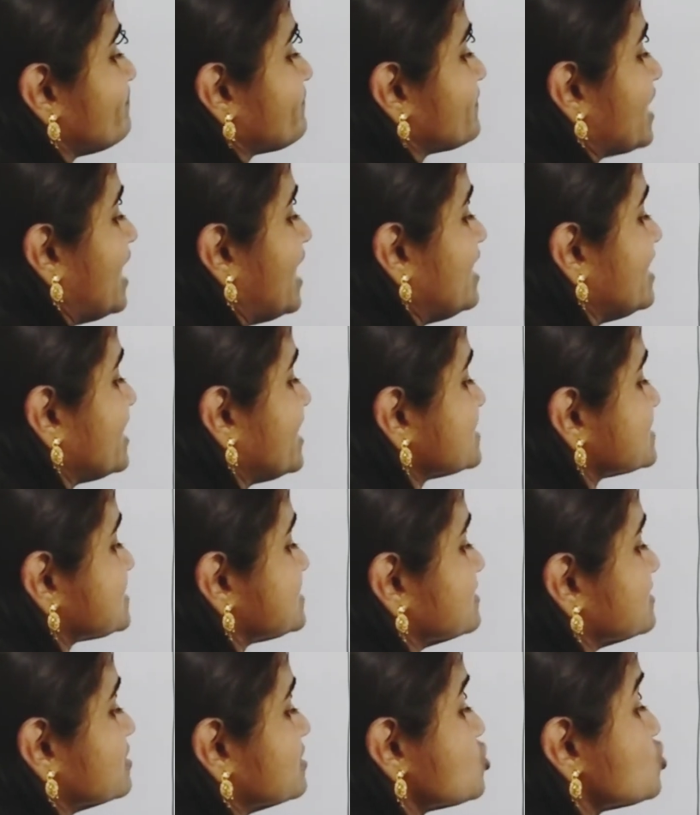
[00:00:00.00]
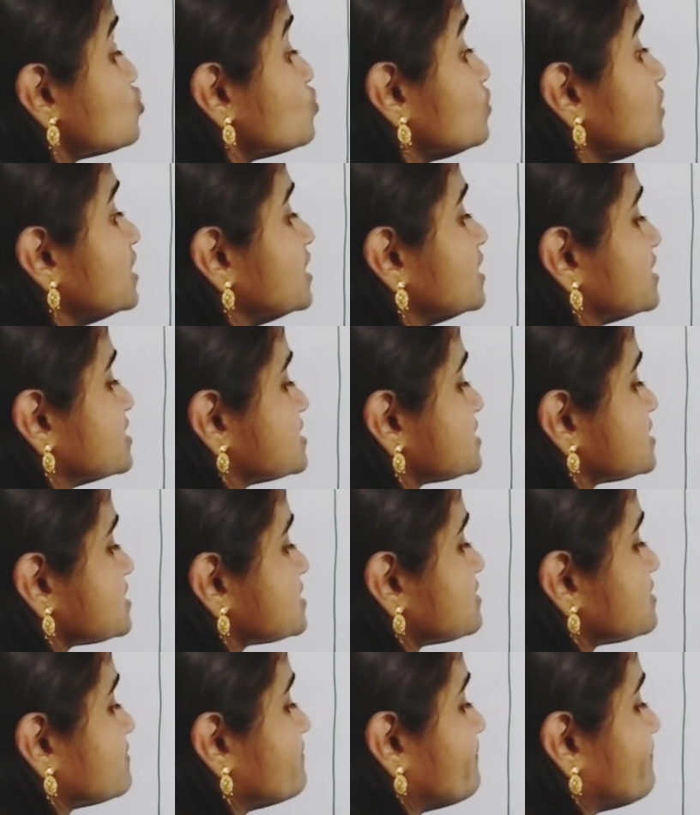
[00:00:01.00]
And next,
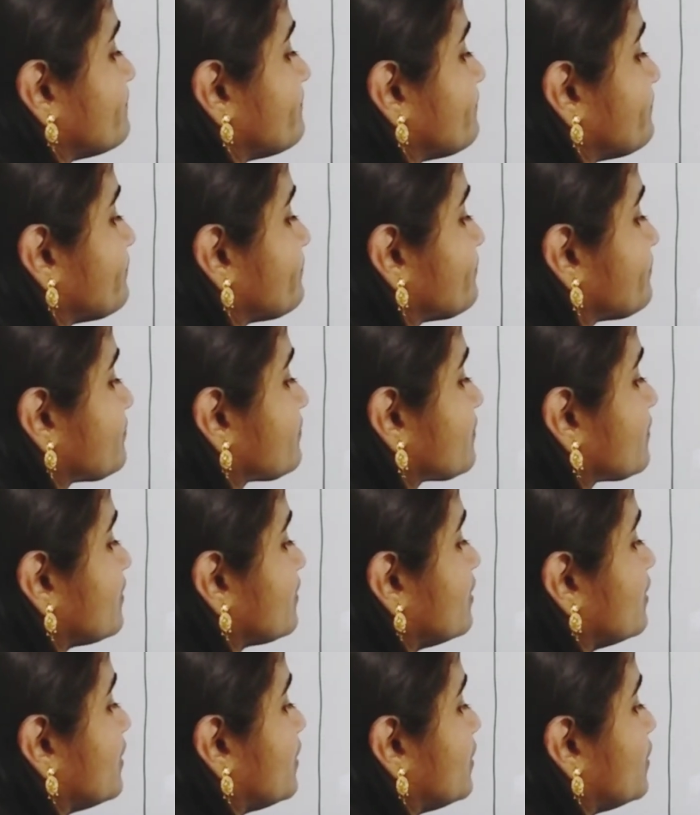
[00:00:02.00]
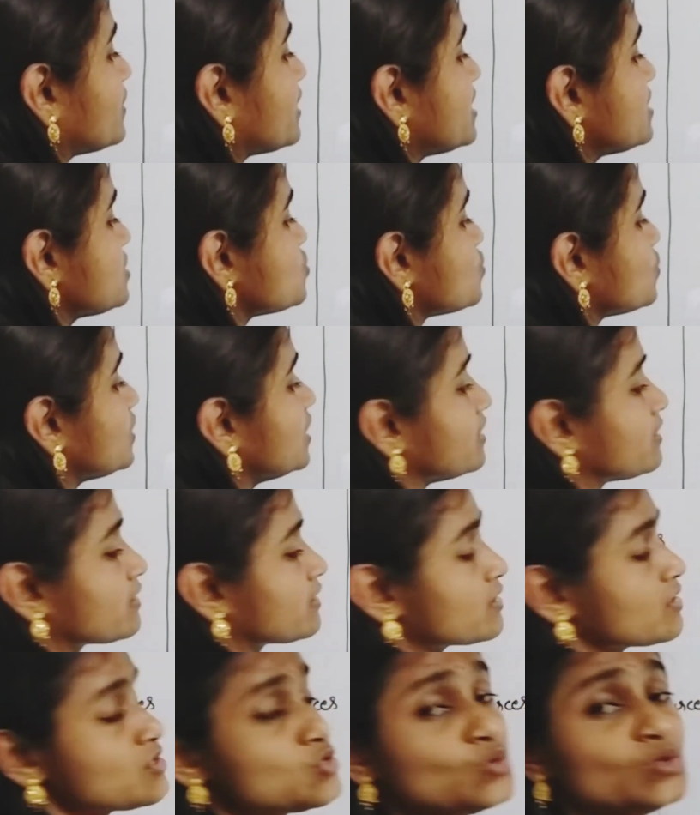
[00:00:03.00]
sugars. Okay, sugar
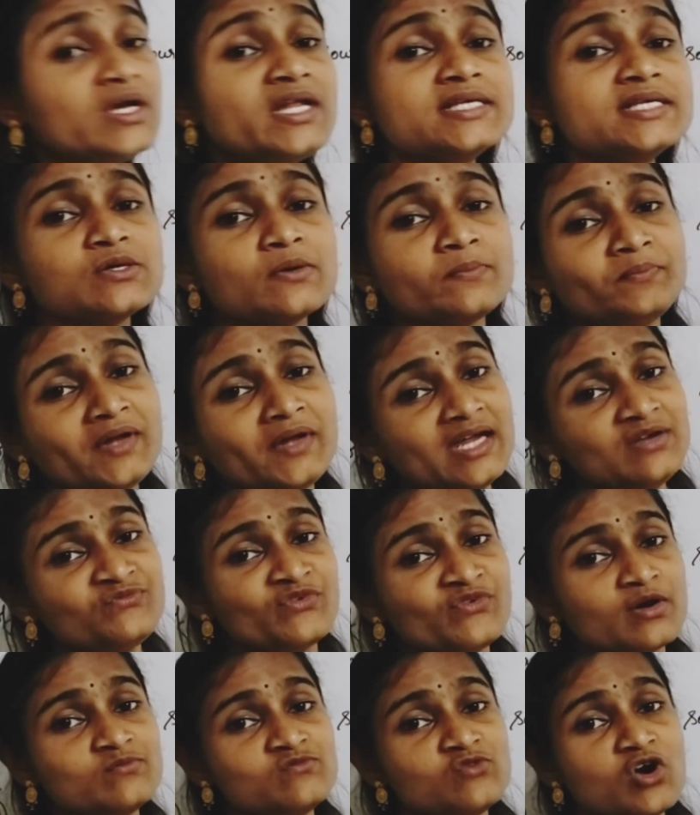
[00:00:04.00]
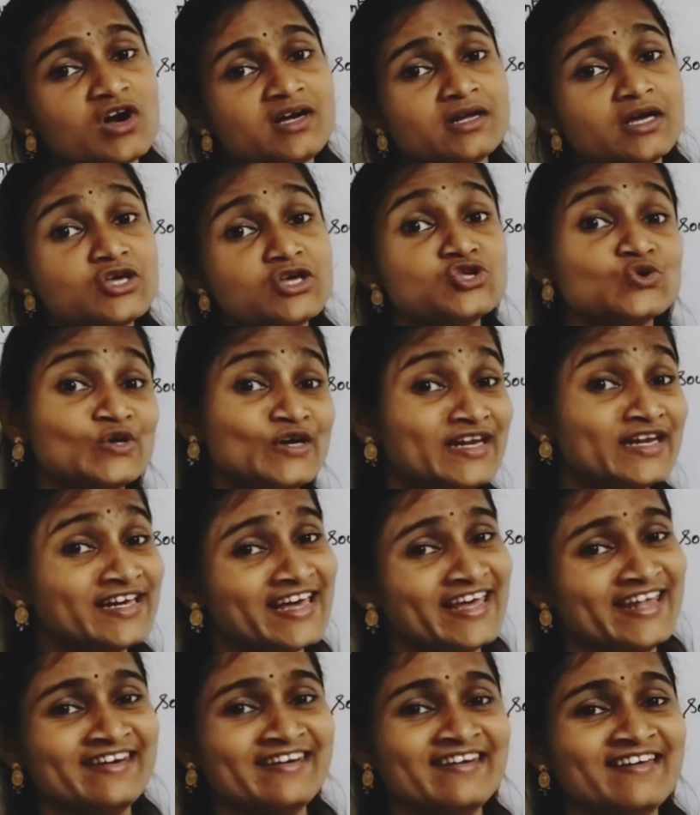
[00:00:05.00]
is obtained from what? Sugar
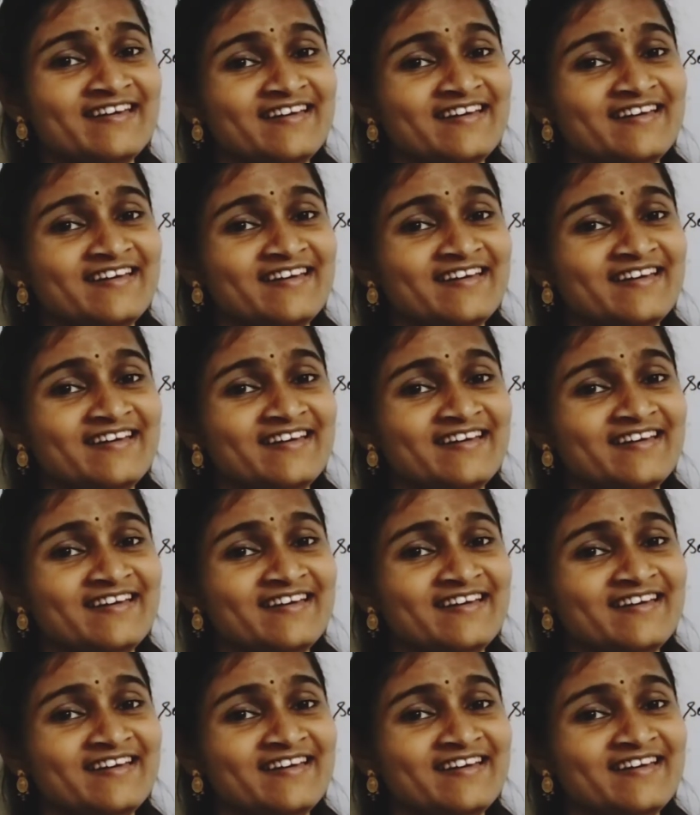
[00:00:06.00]
cane.